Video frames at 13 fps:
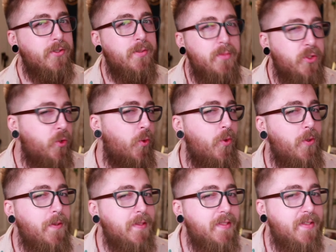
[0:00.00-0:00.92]
are some
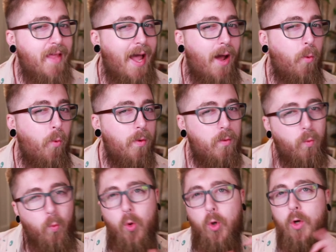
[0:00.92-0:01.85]
tools that
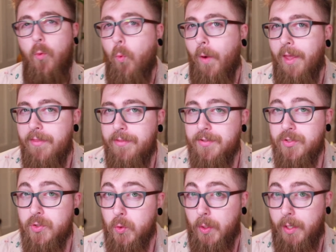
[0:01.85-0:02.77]
work with
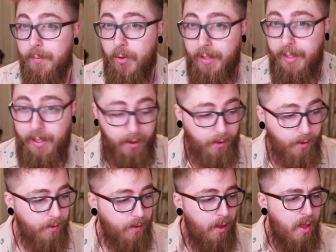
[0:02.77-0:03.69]
Storybook
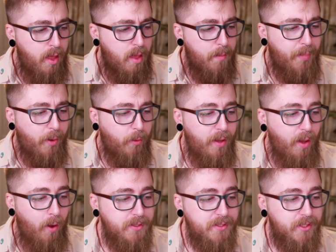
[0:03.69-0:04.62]
here, but we
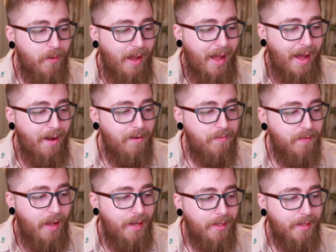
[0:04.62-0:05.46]
also have an